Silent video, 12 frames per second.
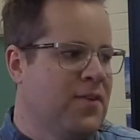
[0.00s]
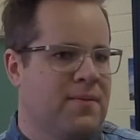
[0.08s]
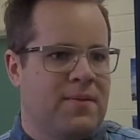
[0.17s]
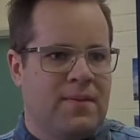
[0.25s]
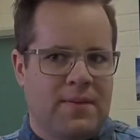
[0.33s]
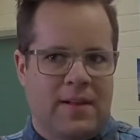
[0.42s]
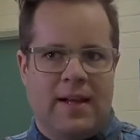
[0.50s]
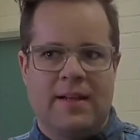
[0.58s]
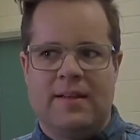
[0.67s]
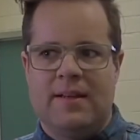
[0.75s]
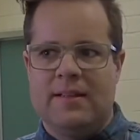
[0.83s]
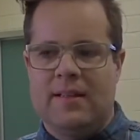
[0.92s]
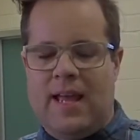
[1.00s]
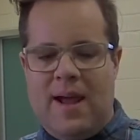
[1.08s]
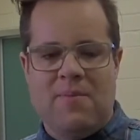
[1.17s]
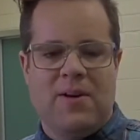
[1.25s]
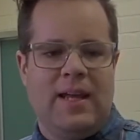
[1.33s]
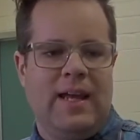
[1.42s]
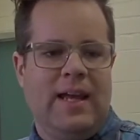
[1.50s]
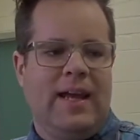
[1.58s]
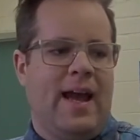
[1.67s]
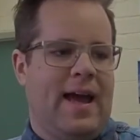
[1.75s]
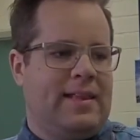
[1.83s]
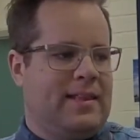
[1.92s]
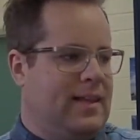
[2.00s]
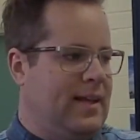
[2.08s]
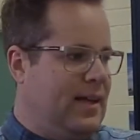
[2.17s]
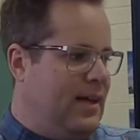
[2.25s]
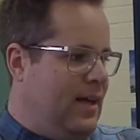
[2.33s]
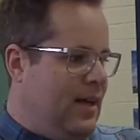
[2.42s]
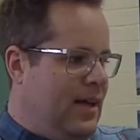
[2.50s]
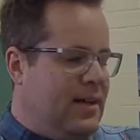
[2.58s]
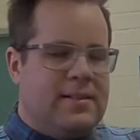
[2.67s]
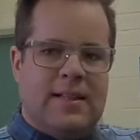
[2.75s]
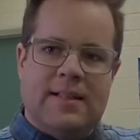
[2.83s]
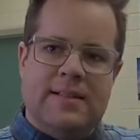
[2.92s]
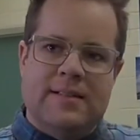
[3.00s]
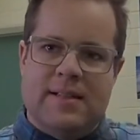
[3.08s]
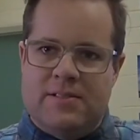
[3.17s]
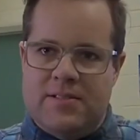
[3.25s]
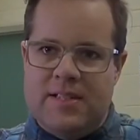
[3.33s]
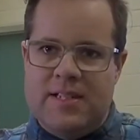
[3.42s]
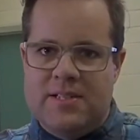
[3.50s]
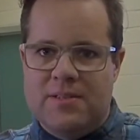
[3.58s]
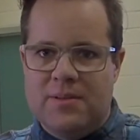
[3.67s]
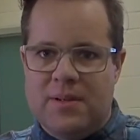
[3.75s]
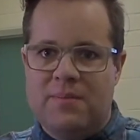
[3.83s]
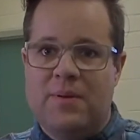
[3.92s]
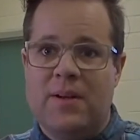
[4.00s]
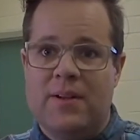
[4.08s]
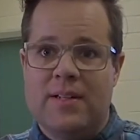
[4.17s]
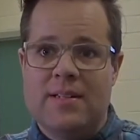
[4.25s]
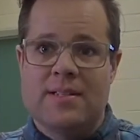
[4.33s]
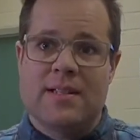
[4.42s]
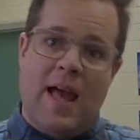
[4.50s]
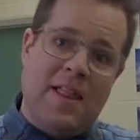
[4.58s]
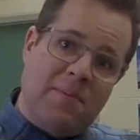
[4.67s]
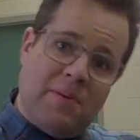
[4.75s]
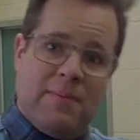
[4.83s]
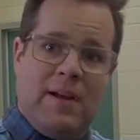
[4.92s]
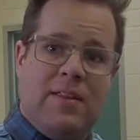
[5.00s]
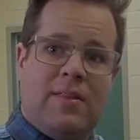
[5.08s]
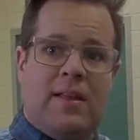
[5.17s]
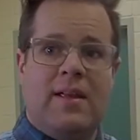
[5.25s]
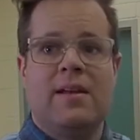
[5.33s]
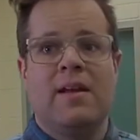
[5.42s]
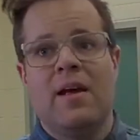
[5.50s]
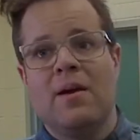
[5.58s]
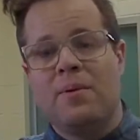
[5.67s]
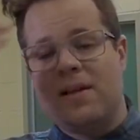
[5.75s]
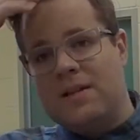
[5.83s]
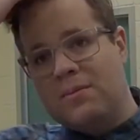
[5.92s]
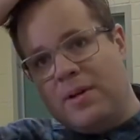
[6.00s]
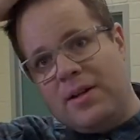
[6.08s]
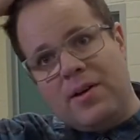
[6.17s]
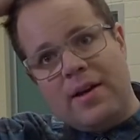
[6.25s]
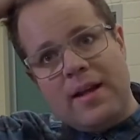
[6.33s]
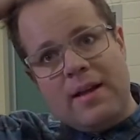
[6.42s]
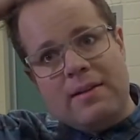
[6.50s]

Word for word: from like the camera gear and the traditional computers and the Promethean, we're not